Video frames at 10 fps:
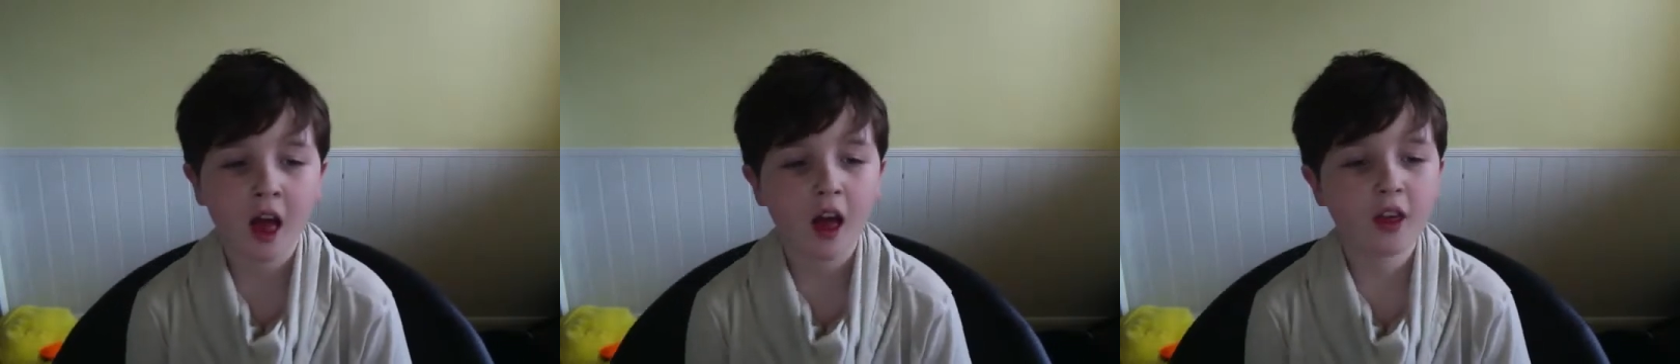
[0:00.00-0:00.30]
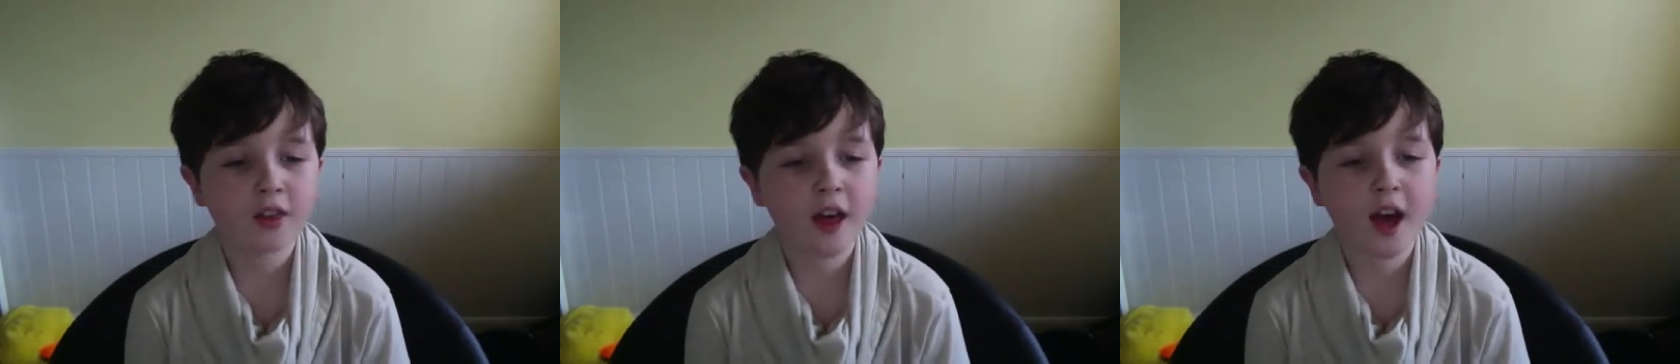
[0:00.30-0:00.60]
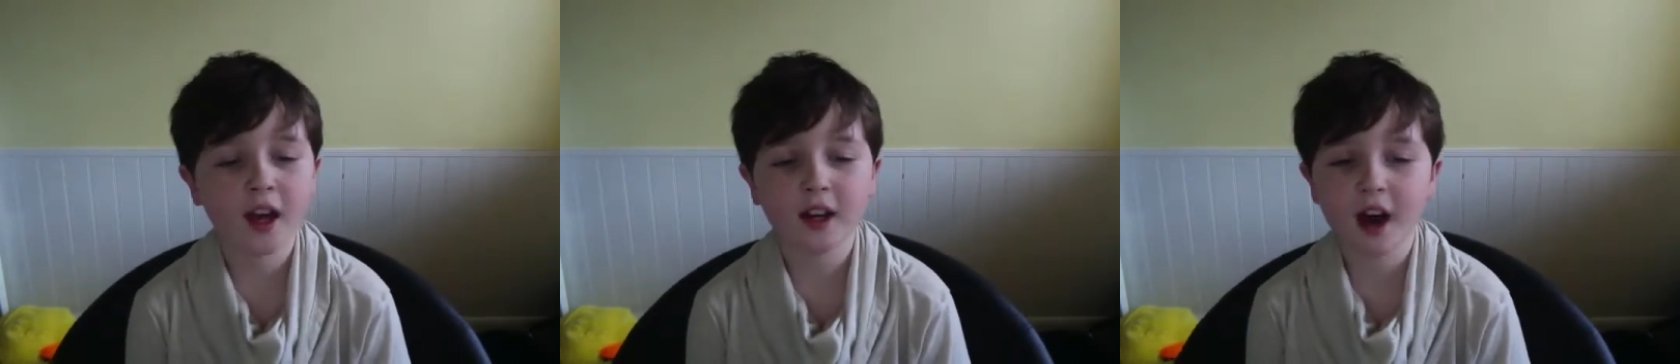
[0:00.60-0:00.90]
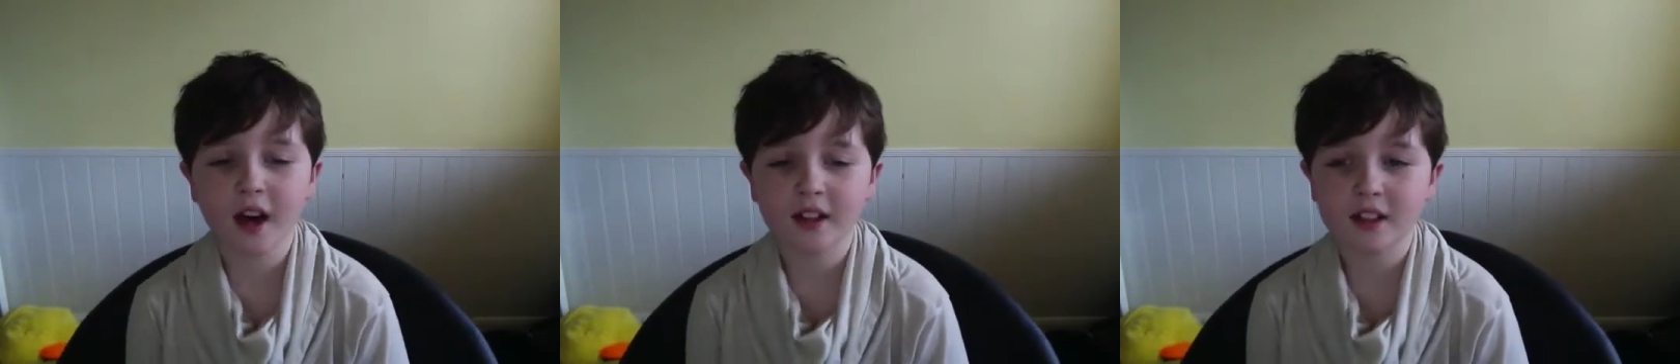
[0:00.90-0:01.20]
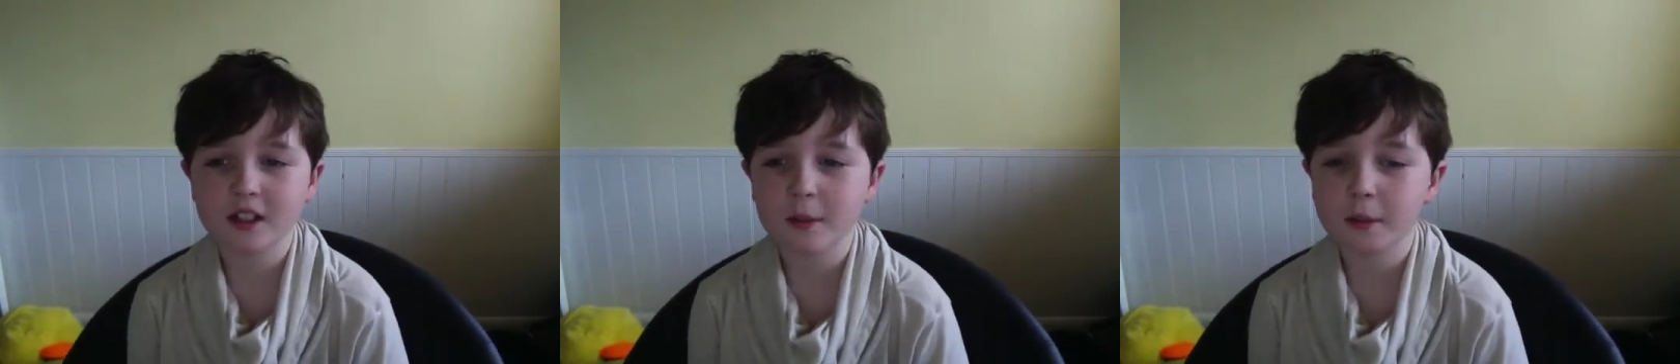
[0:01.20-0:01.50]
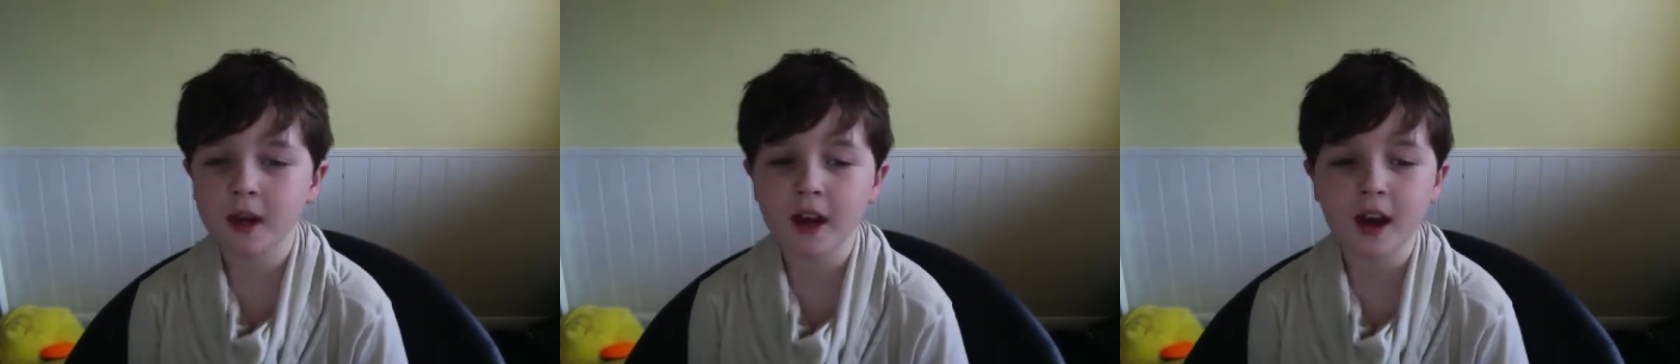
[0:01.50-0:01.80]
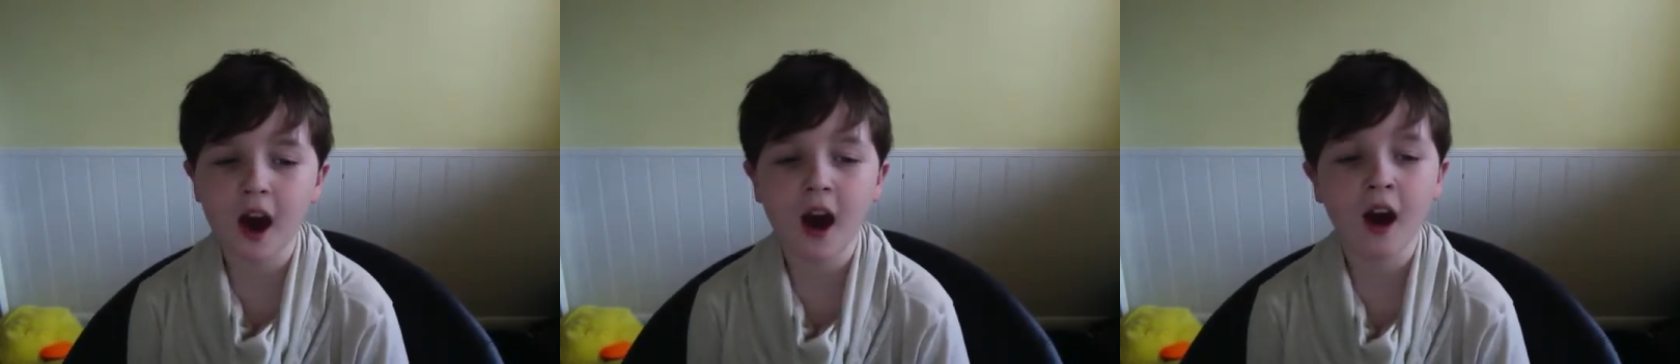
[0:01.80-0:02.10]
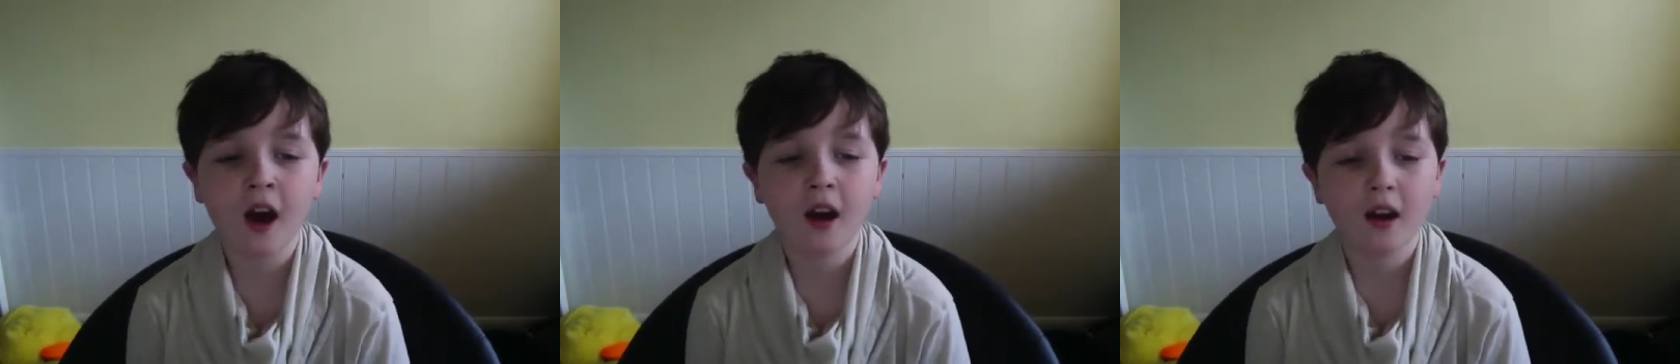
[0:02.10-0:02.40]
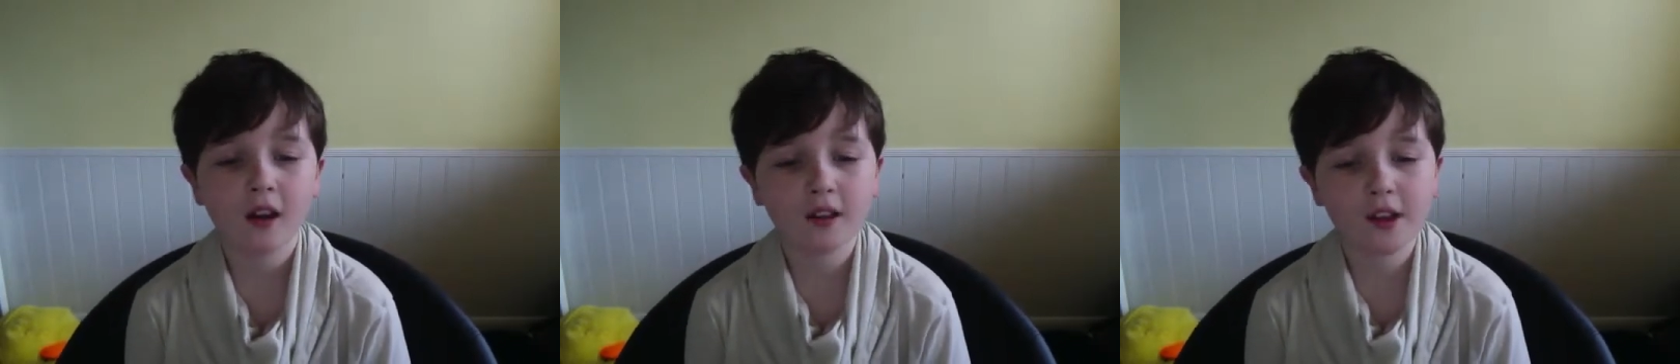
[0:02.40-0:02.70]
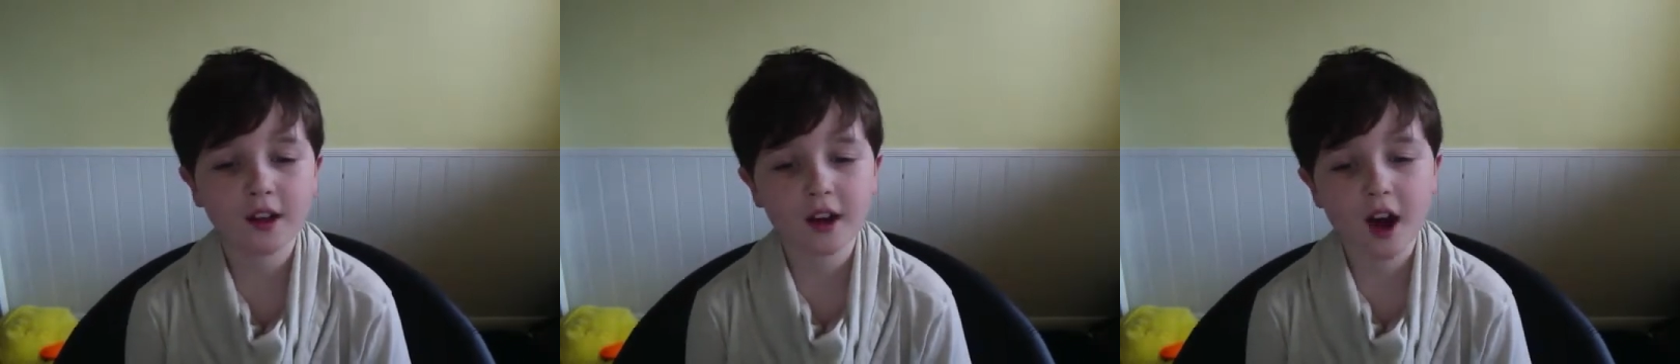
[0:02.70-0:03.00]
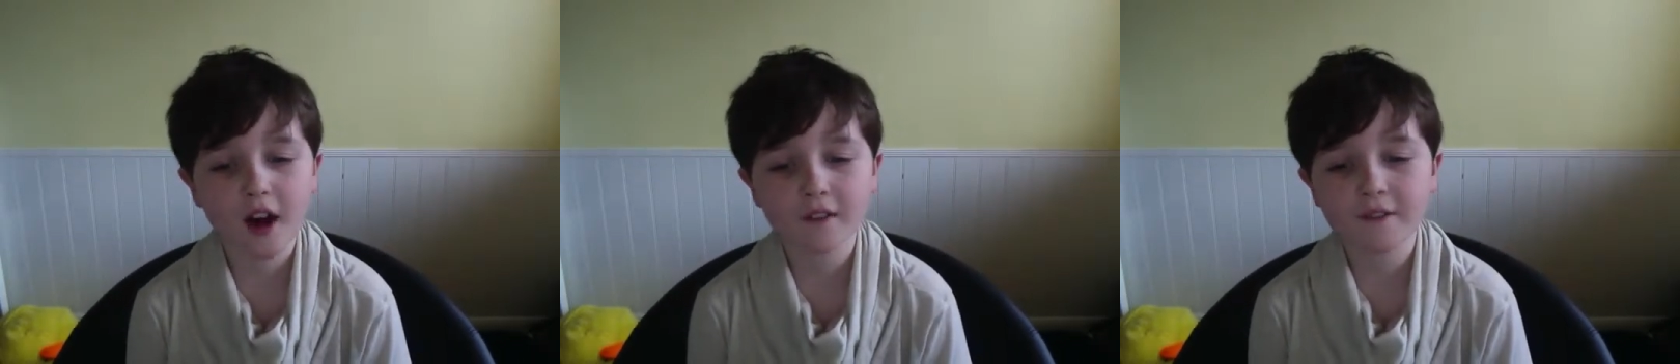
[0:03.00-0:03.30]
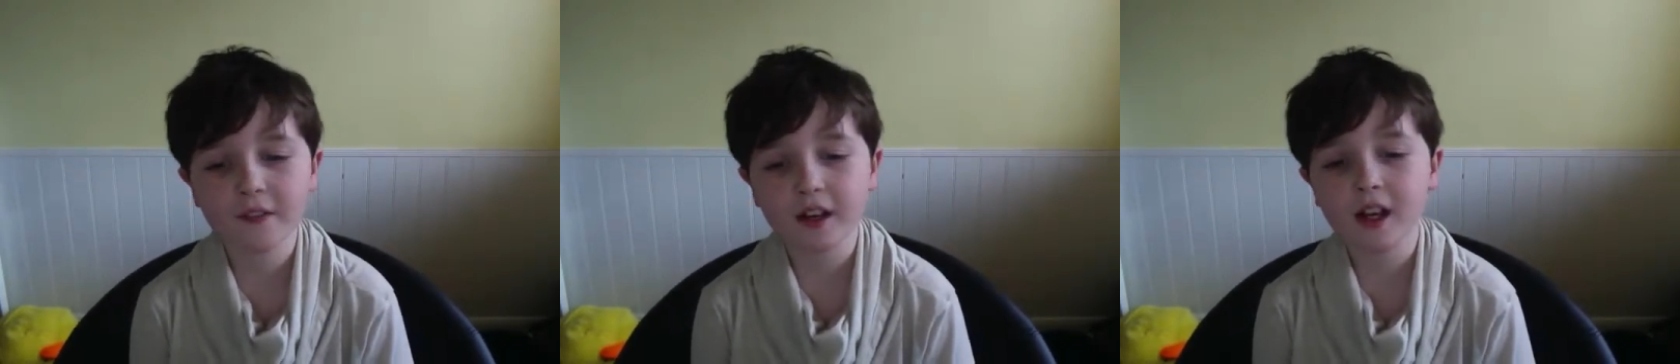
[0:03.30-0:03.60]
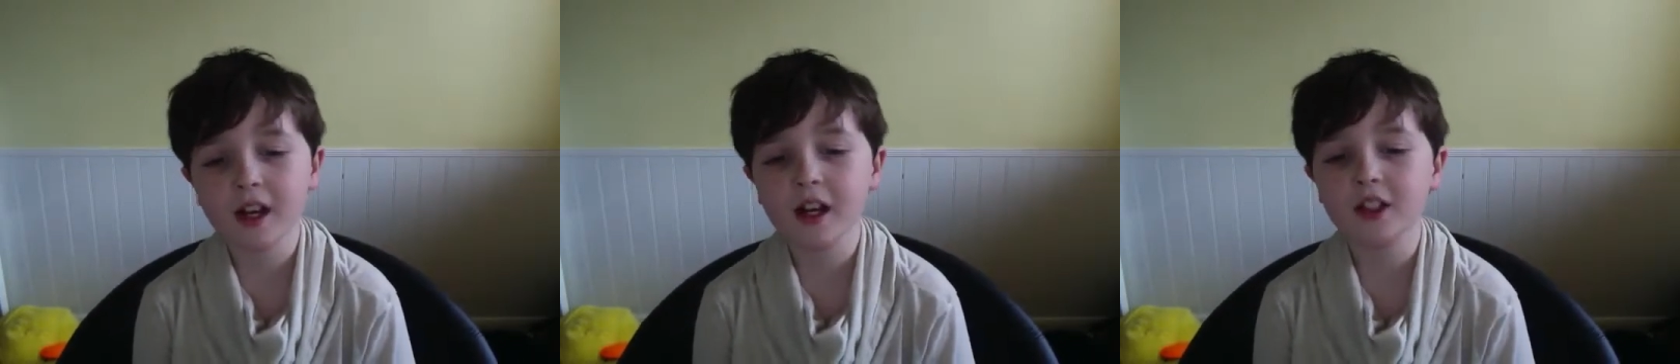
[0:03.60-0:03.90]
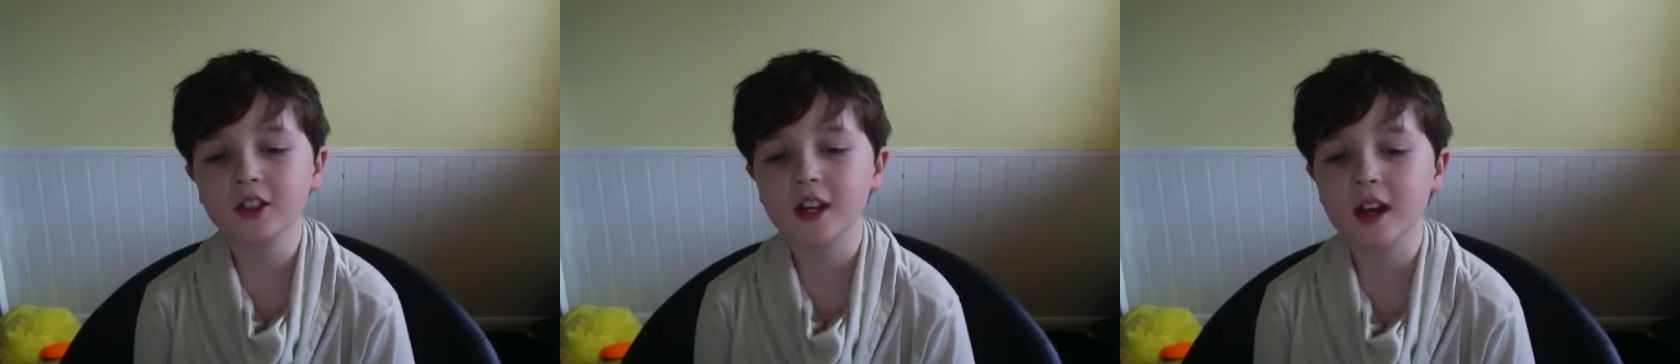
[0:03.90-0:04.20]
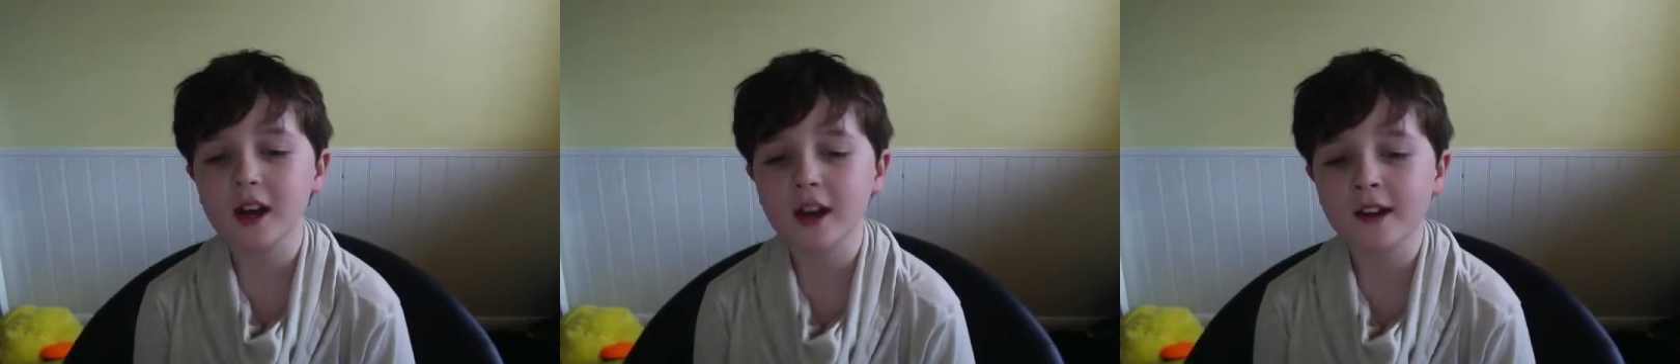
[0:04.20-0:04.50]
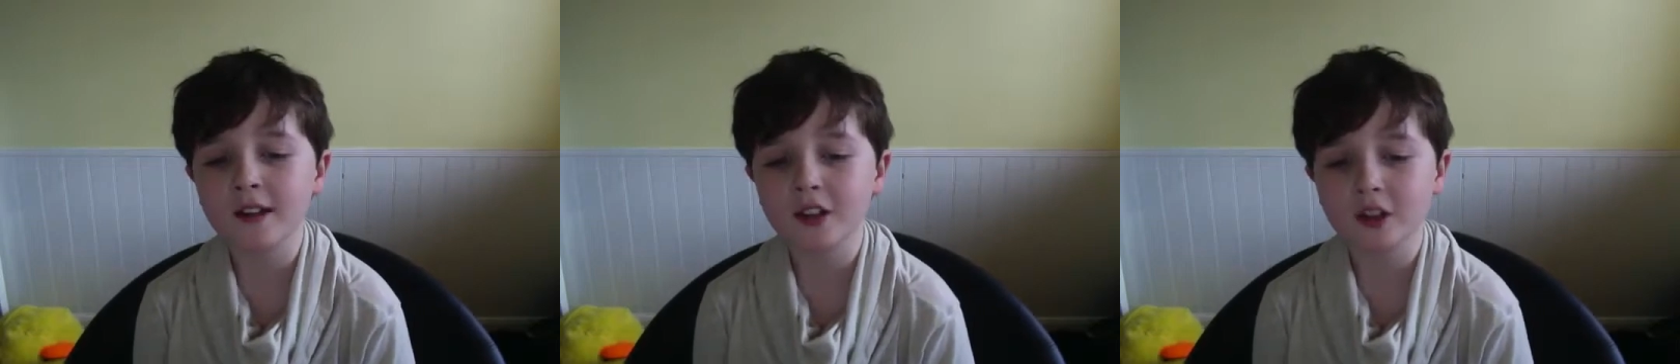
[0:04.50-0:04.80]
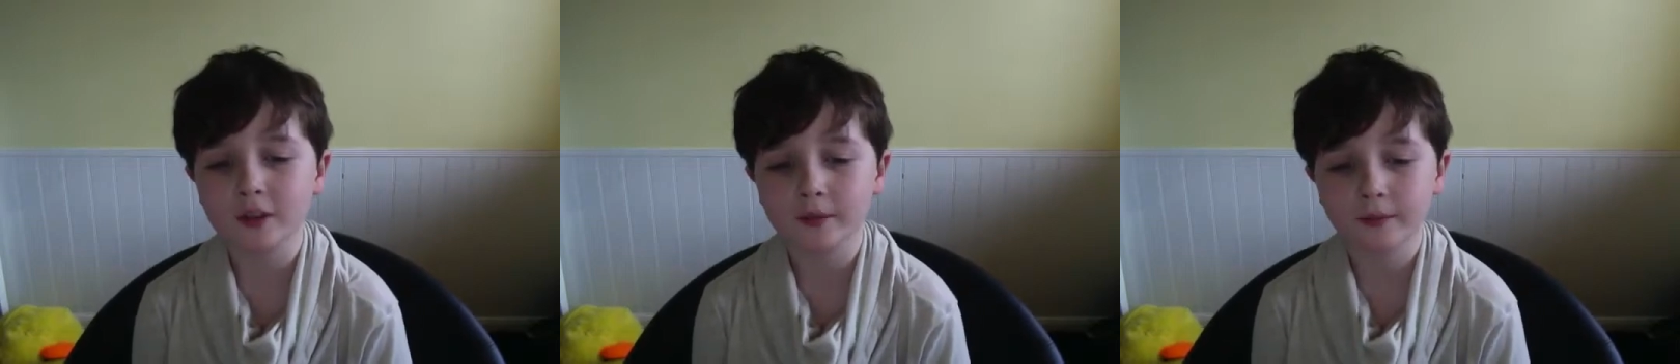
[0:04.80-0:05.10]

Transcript: and then I disappear, and then I feel a change.